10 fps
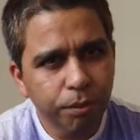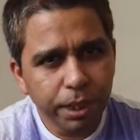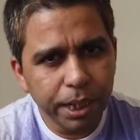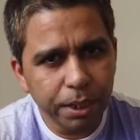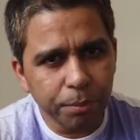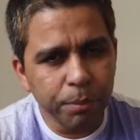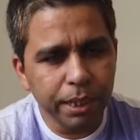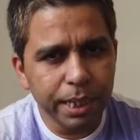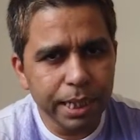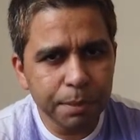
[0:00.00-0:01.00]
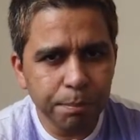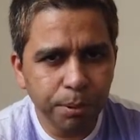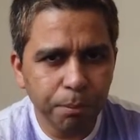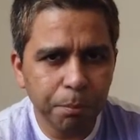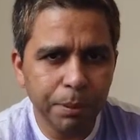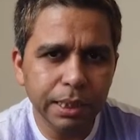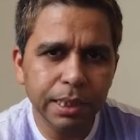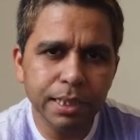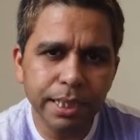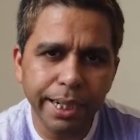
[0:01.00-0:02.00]
freedom is probably
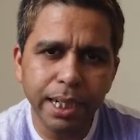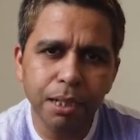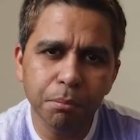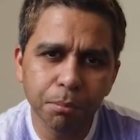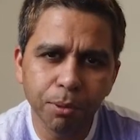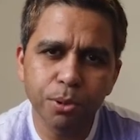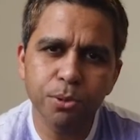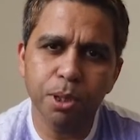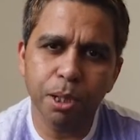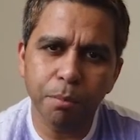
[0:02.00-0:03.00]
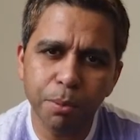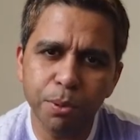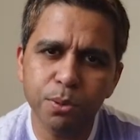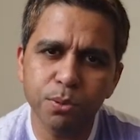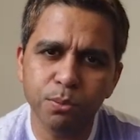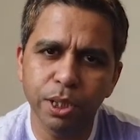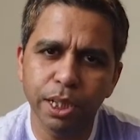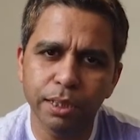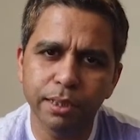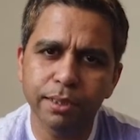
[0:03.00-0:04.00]
the second most abused
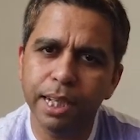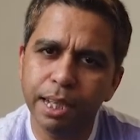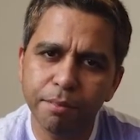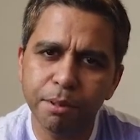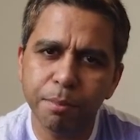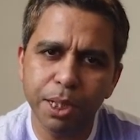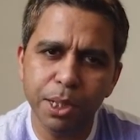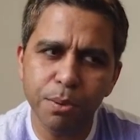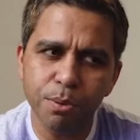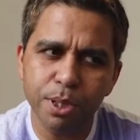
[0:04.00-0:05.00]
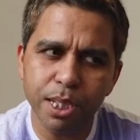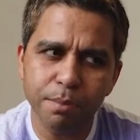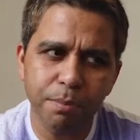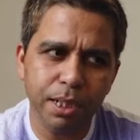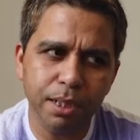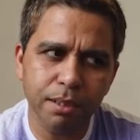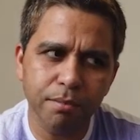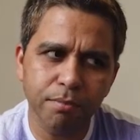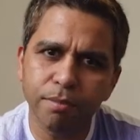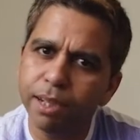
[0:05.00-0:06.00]
word that everybody uses but
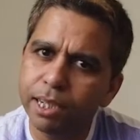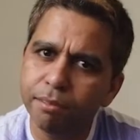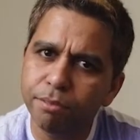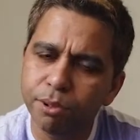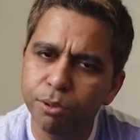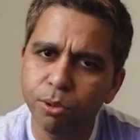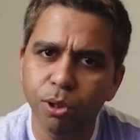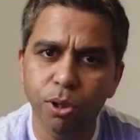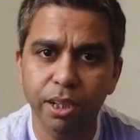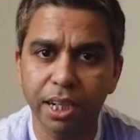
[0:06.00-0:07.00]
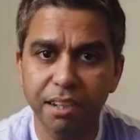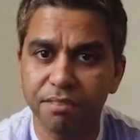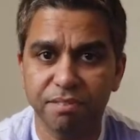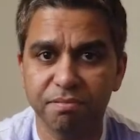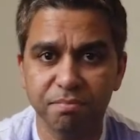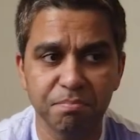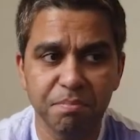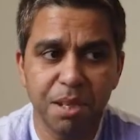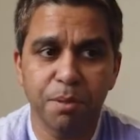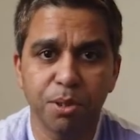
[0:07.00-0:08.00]
very few or if
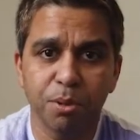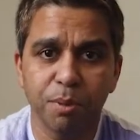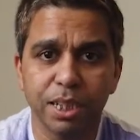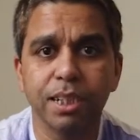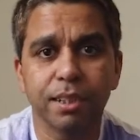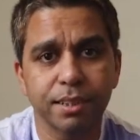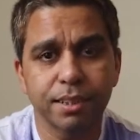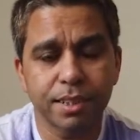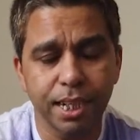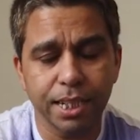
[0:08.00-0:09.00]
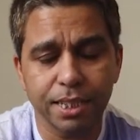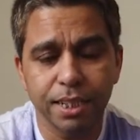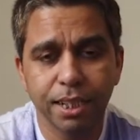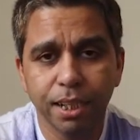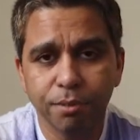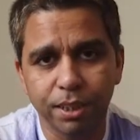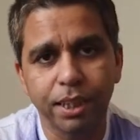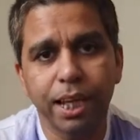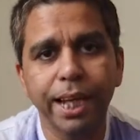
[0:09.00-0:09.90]
maybe nobody understands. Well,